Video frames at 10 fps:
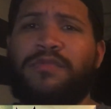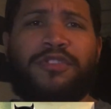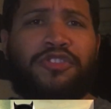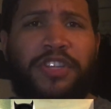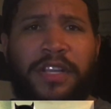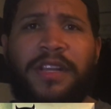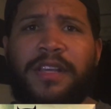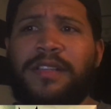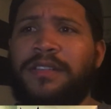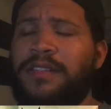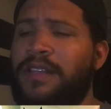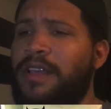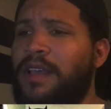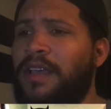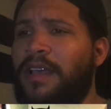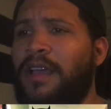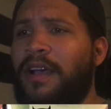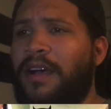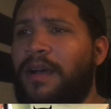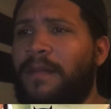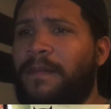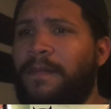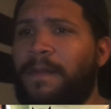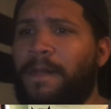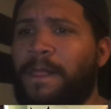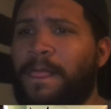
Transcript: It was genius. Um,